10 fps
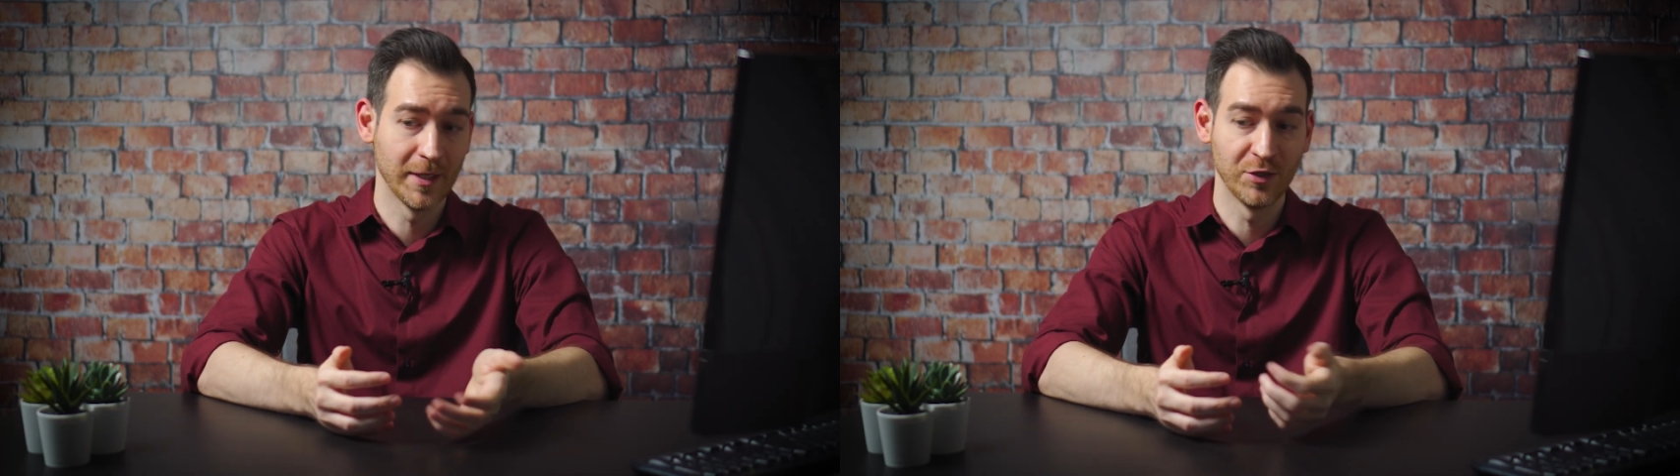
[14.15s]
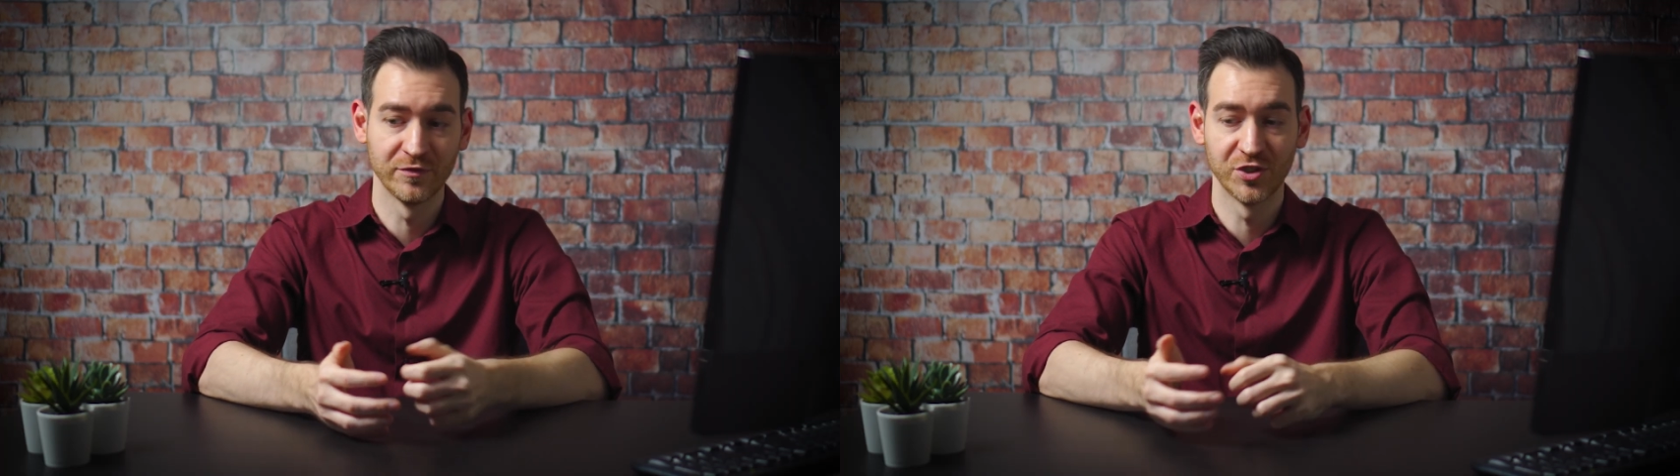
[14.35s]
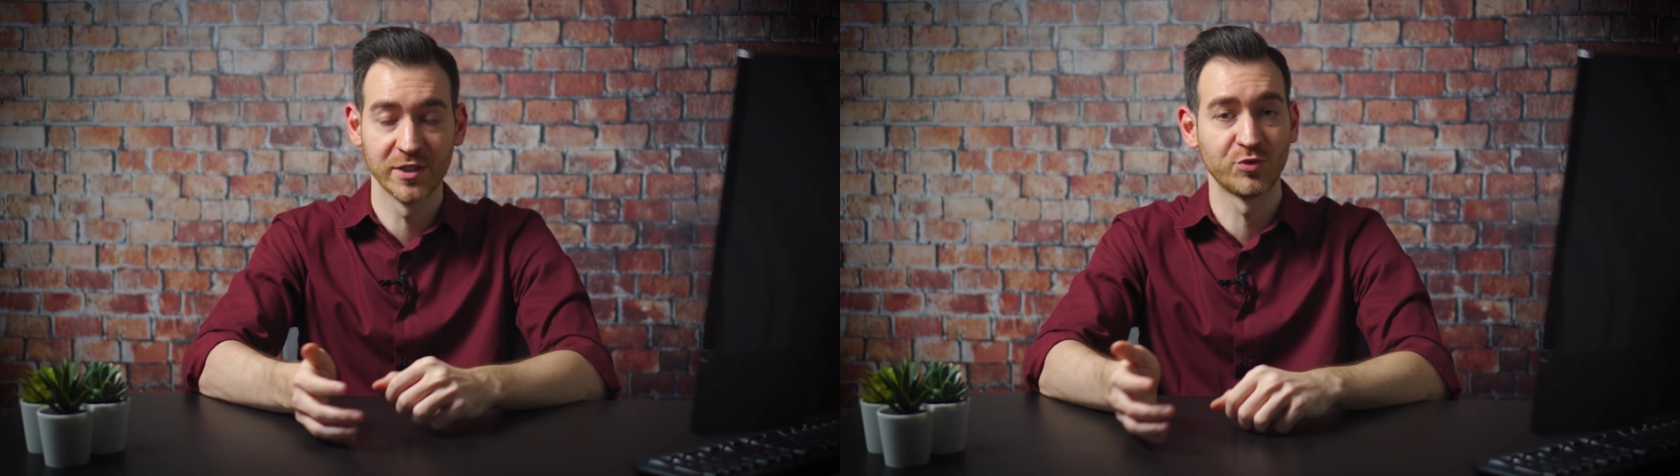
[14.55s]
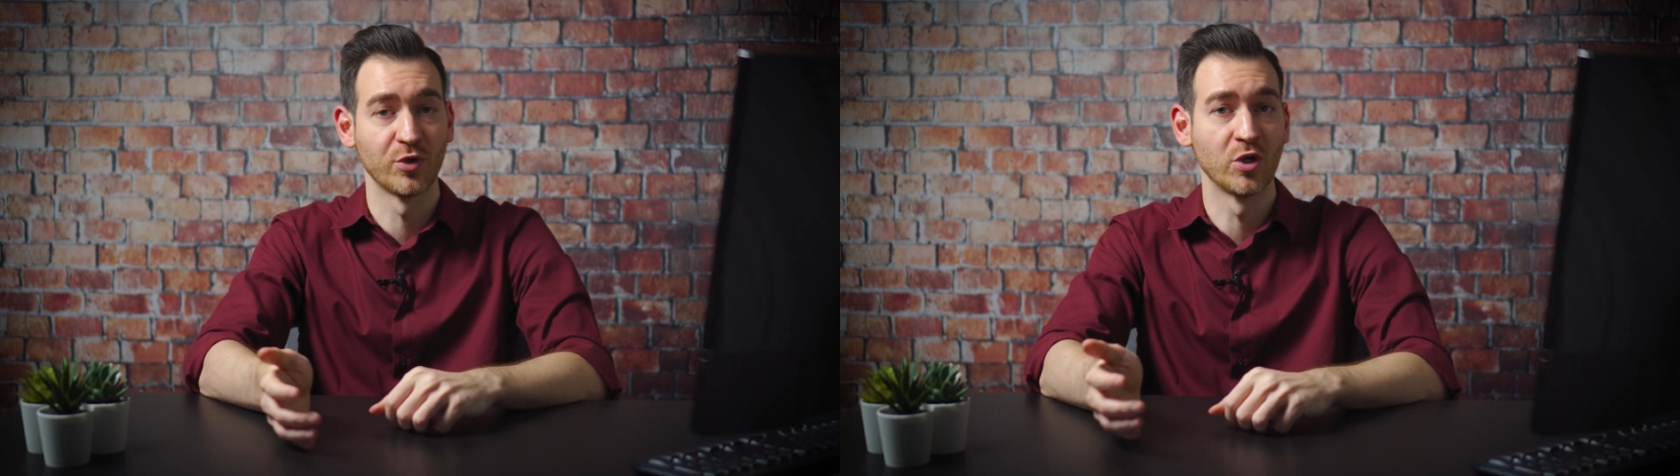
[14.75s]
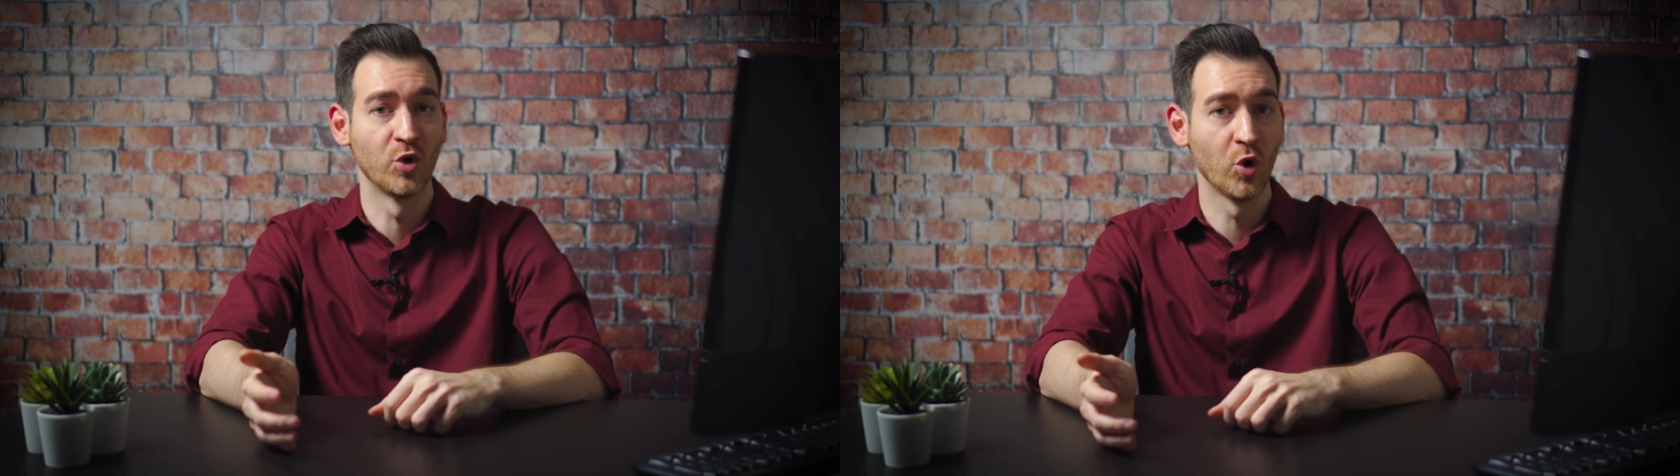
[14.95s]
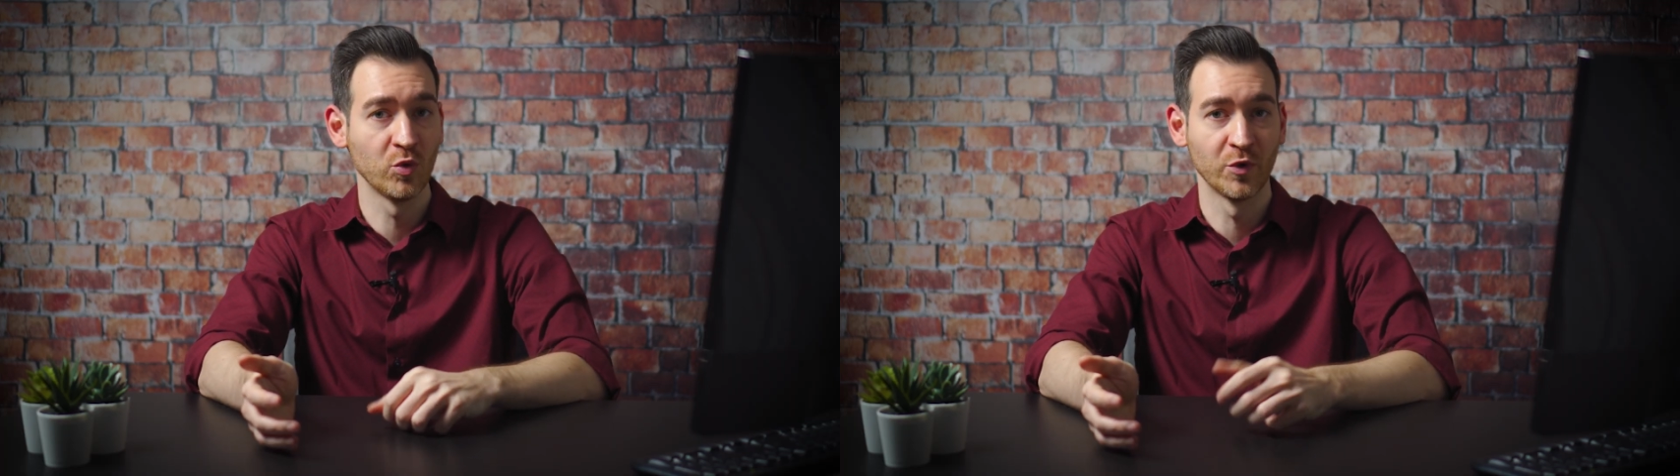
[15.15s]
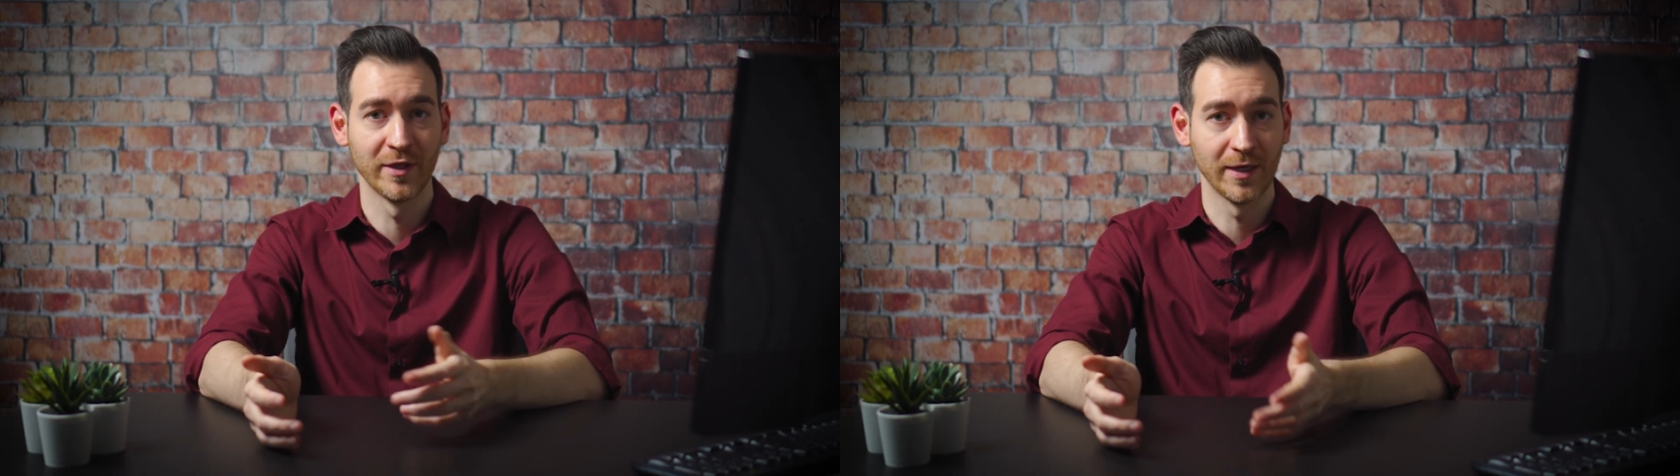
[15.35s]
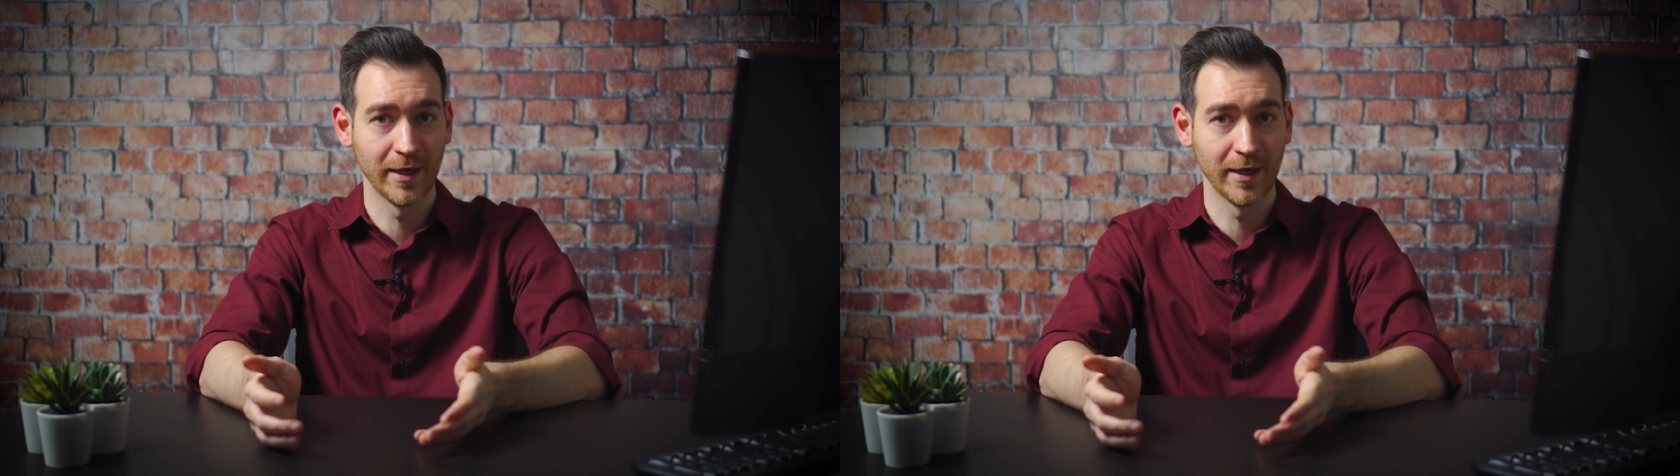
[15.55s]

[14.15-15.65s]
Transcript: and you've just struck gold with an